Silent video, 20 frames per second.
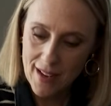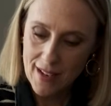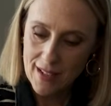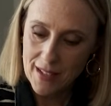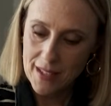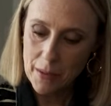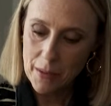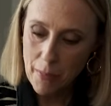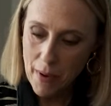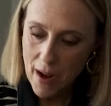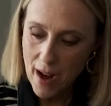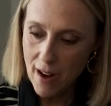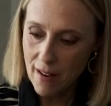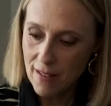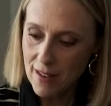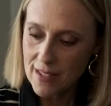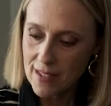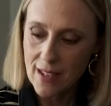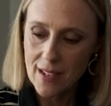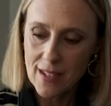to
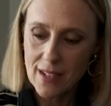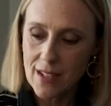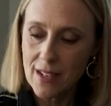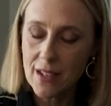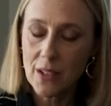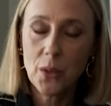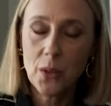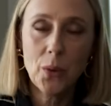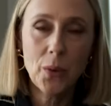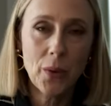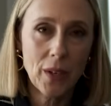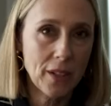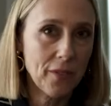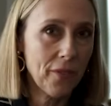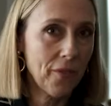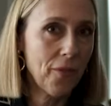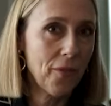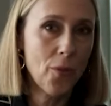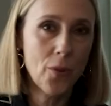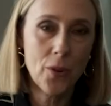Paris. I did a quick
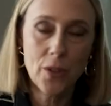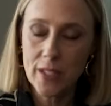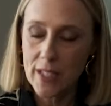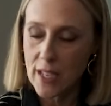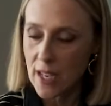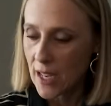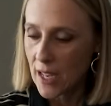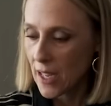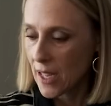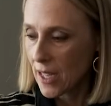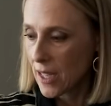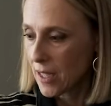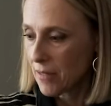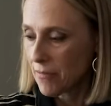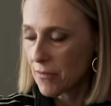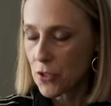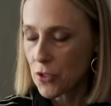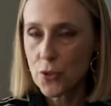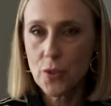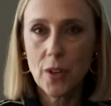4-day
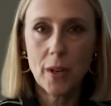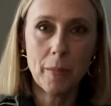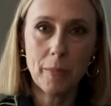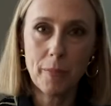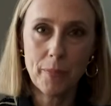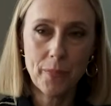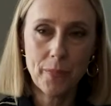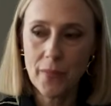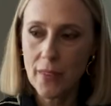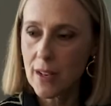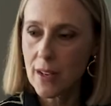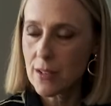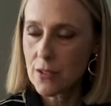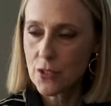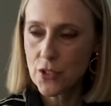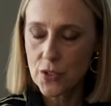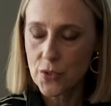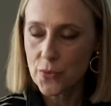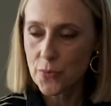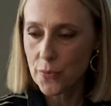trip
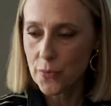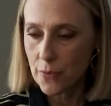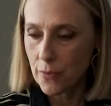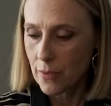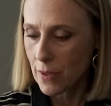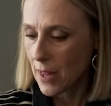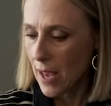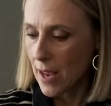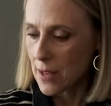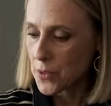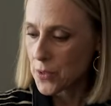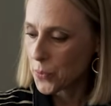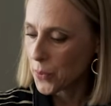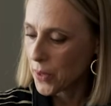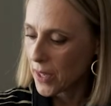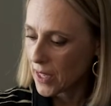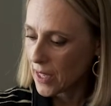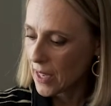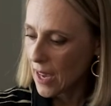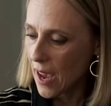just last
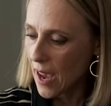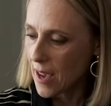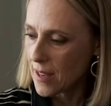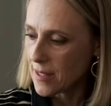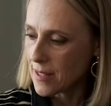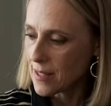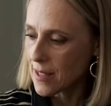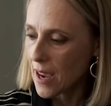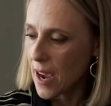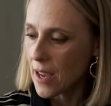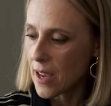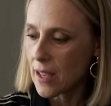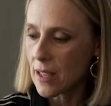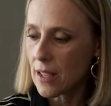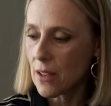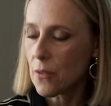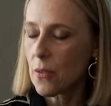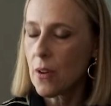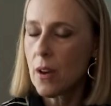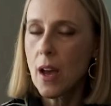week, and I
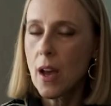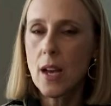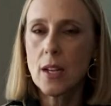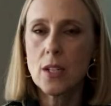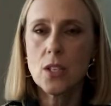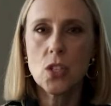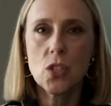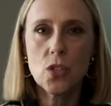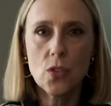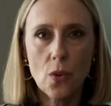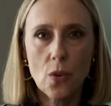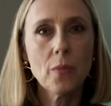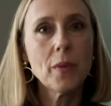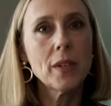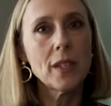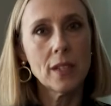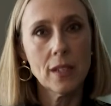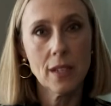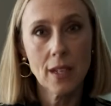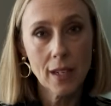had so
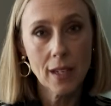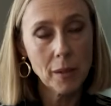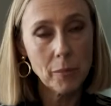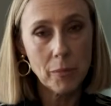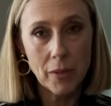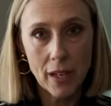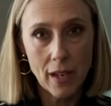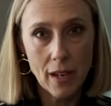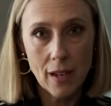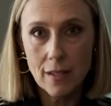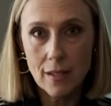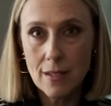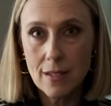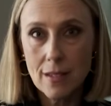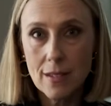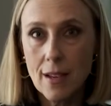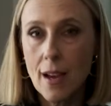many knitting plans.